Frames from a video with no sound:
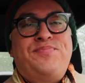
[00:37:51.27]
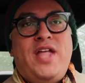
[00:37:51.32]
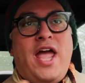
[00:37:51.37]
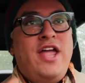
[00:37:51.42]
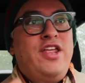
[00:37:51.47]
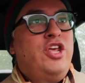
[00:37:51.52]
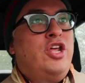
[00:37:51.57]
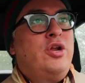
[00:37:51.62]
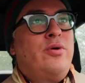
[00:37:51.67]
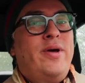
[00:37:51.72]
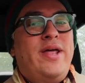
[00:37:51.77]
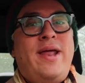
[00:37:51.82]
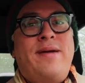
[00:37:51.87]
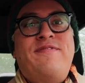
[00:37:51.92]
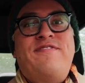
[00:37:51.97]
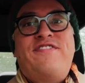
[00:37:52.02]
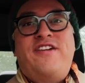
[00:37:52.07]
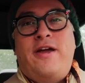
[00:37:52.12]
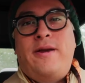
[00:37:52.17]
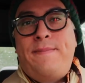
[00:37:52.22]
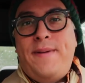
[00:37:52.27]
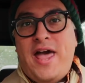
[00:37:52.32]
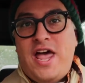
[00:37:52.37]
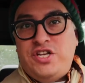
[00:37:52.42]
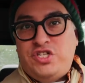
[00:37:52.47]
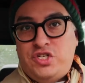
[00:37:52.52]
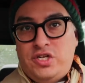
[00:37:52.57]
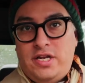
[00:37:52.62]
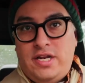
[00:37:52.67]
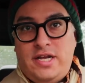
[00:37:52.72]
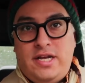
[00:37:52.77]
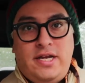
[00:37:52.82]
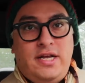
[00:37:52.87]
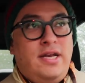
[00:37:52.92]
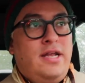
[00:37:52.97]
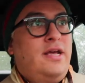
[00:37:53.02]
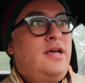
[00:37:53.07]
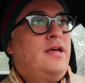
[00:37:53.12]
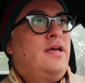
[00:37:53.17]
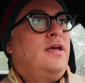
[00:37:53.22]
And you know what? I'm very
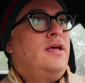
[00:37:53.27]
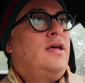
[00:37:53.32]
passionate